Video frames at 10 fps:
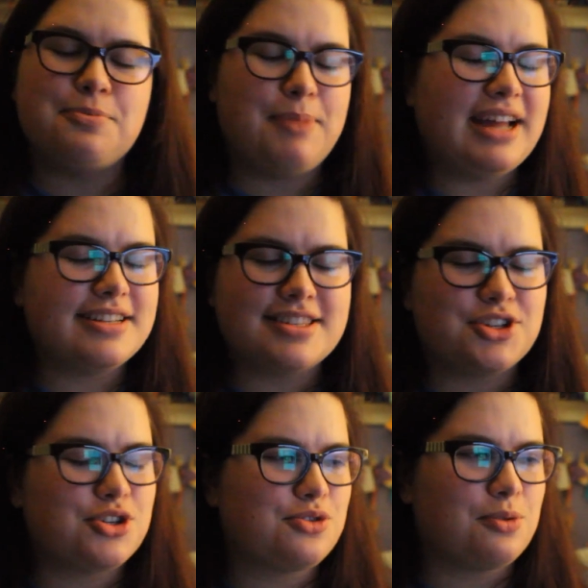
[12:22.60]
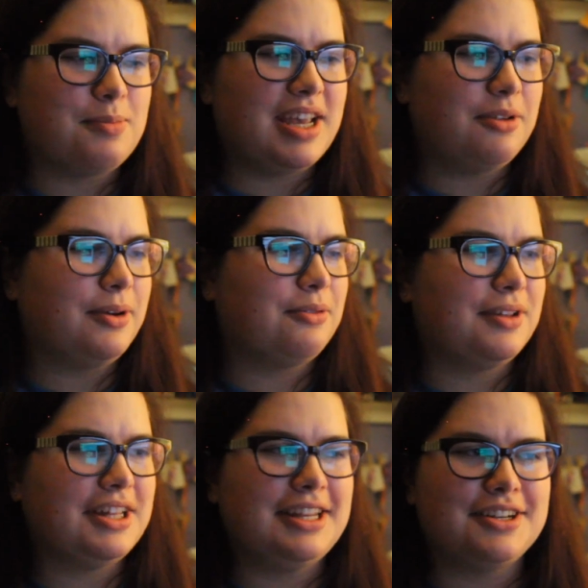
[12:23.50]
bad decisions were made. We don't
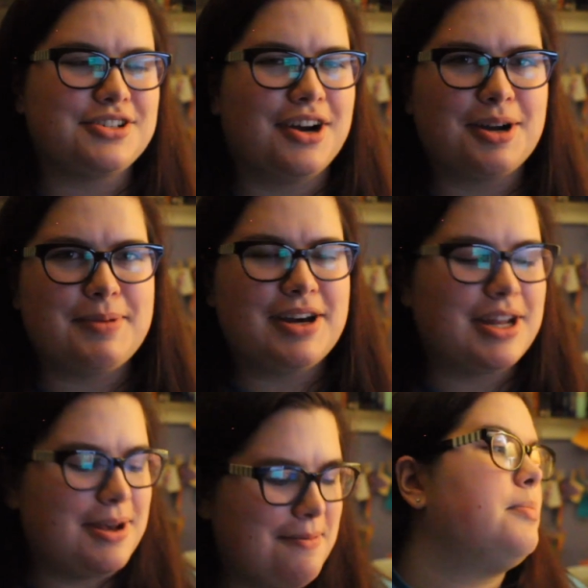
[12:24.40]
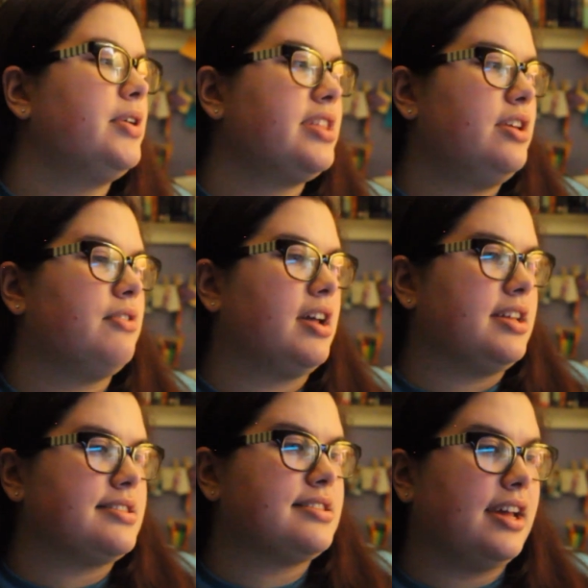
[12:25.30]
really need to talk about it. A book that you got
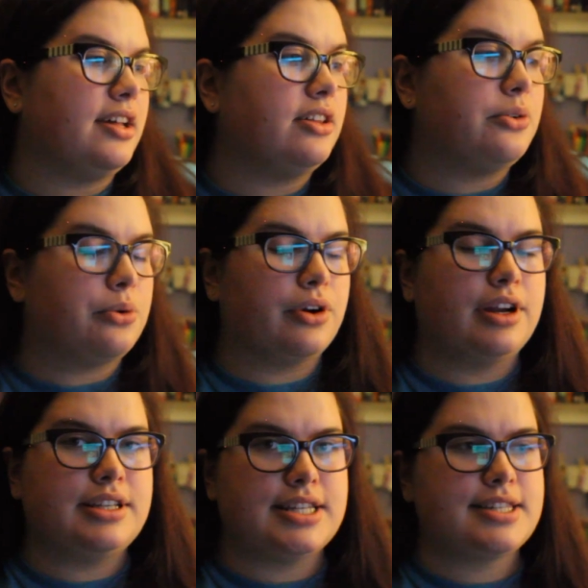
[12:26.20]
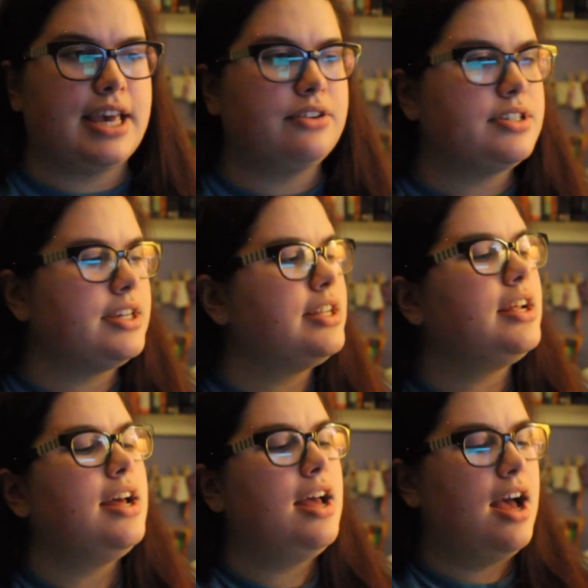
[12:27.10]
on sale or discounted.
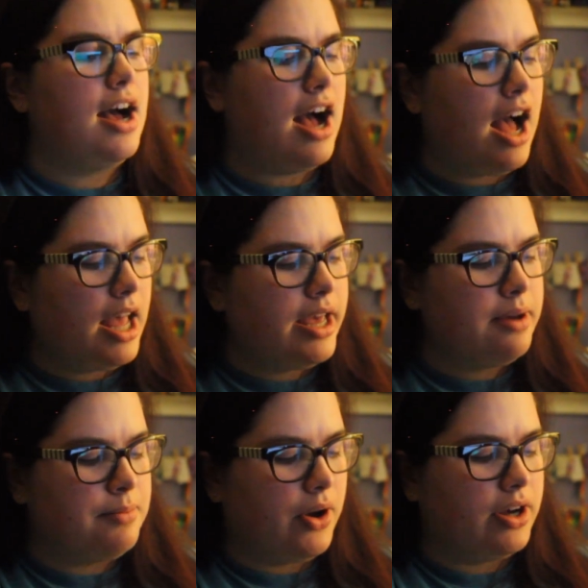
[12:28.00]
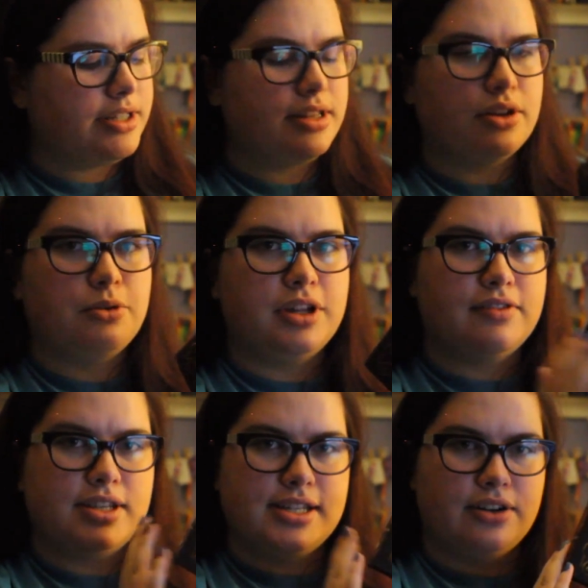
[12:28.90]
I bought The Queen of
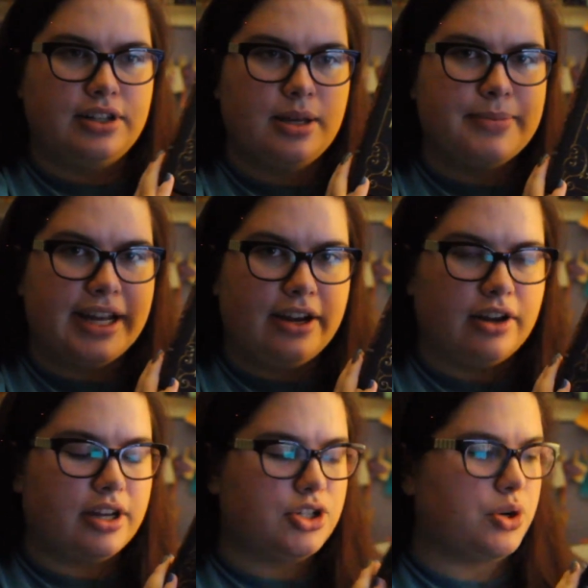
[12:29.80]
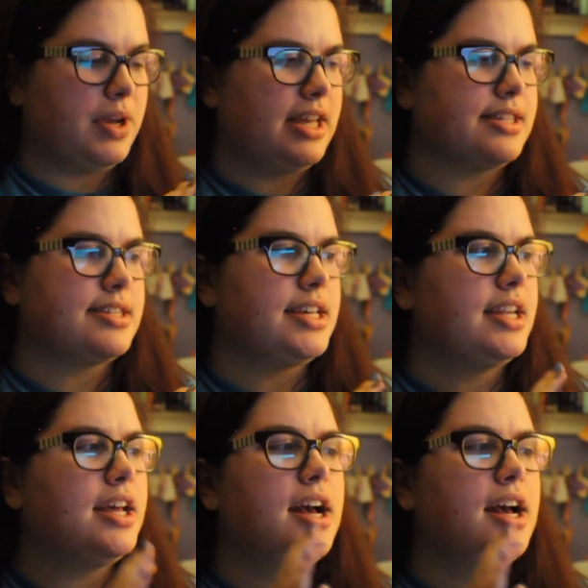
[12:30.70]
the Tearling by Erica Johansson